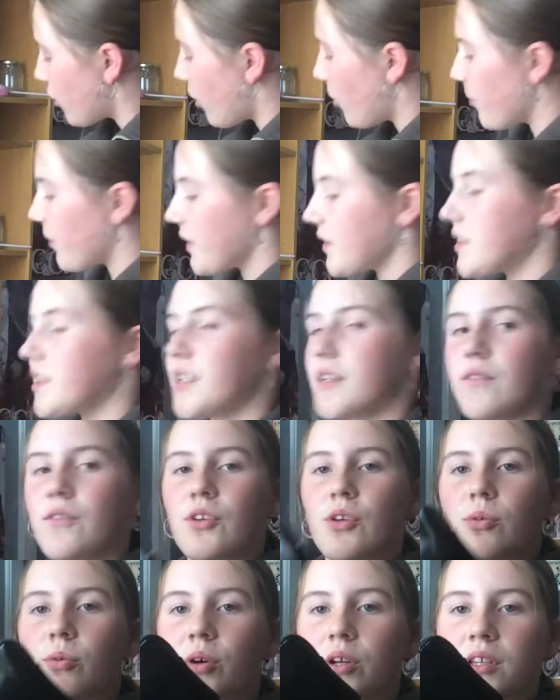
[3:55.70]
comment if
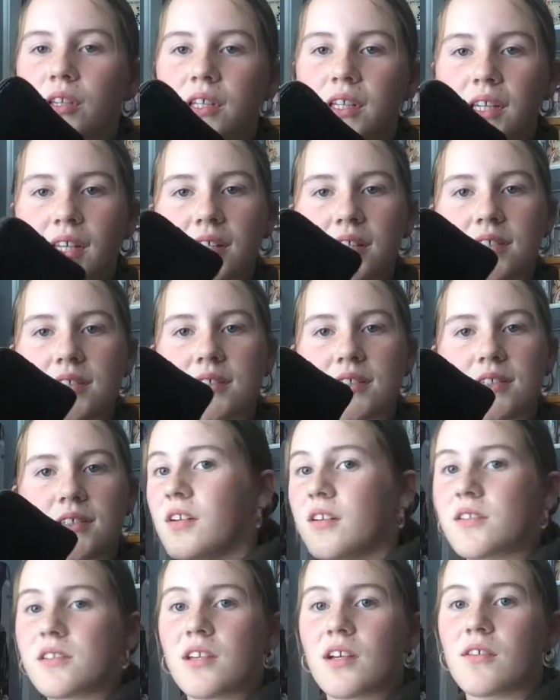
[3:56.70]
you want this,
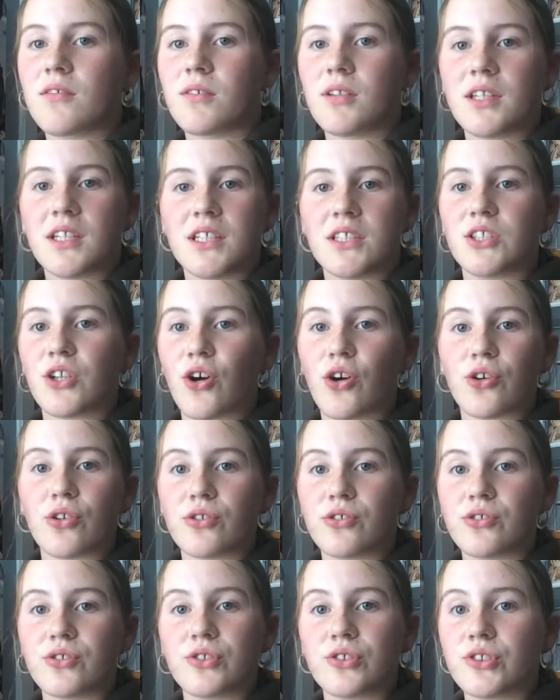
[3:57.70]
because I really
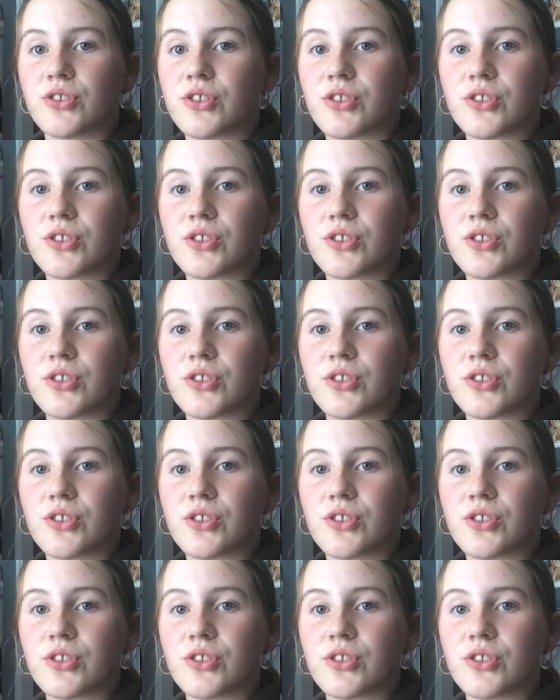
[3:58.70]
don't